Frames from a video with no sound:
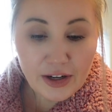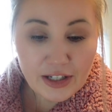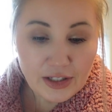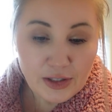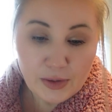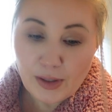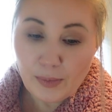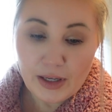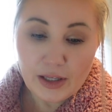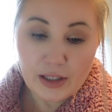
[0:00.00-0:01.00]
and to do
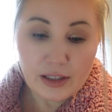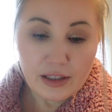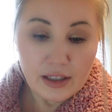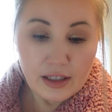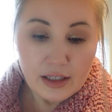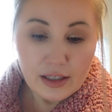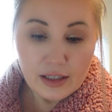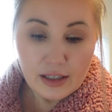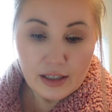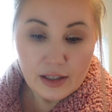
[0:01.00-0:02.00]
something
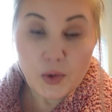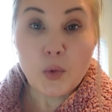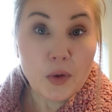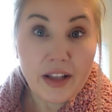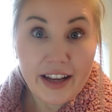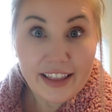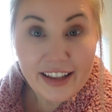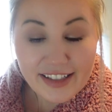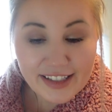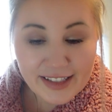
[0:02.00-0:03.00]
cool like
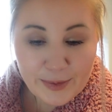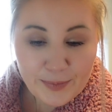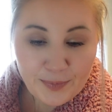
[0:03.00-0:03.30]
this.